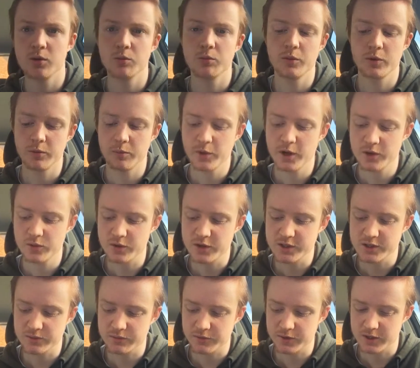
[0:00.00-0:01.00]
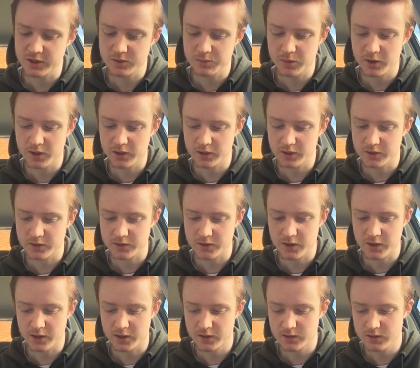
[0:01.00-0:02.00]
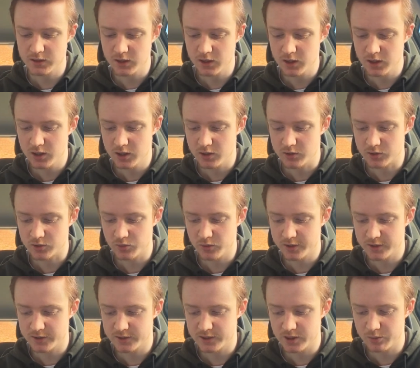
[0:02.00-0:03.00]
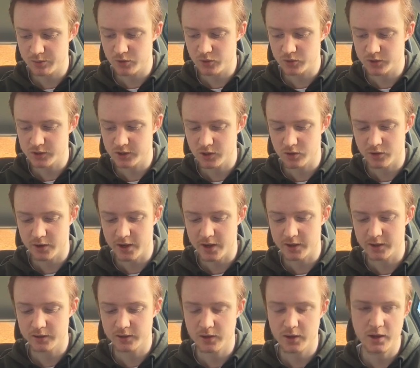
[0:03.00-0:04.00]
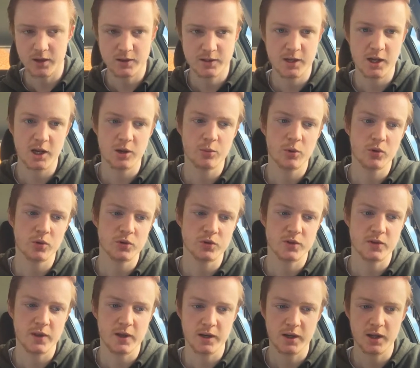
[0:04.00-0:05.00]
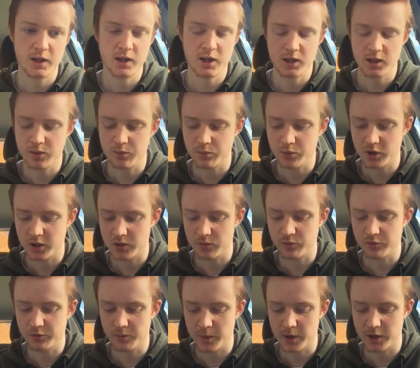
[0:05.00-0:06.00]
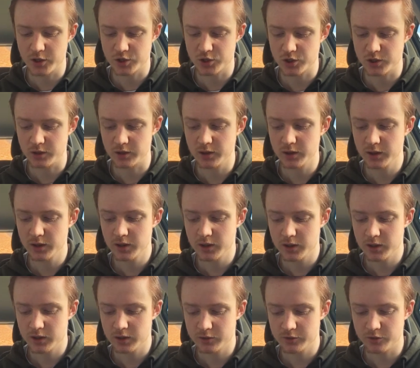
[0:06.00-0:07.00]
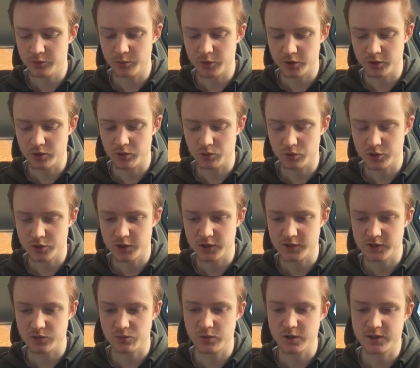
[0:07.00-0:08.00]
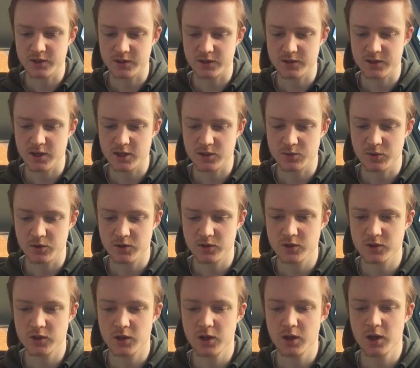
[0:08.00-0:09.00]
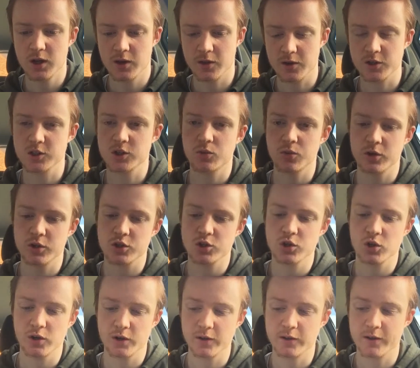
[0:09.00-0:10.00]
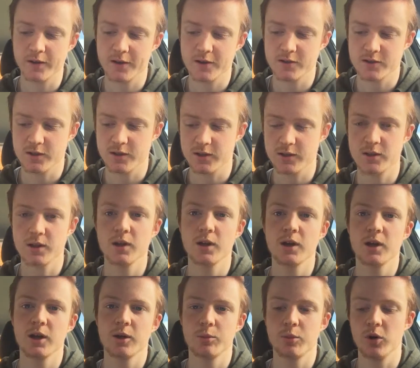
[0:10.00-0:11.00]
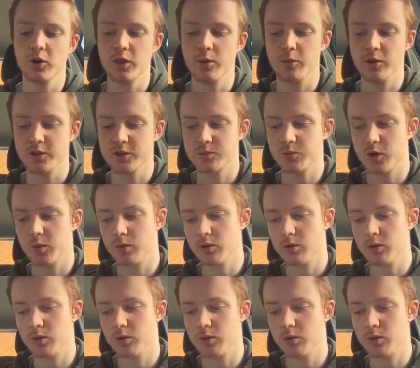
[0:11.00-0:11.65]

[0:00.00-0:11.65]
The main reason for this being is that it was really simple to create tables and then input information from my call sheets and risk assessments, and I screenshotted these and put them onto my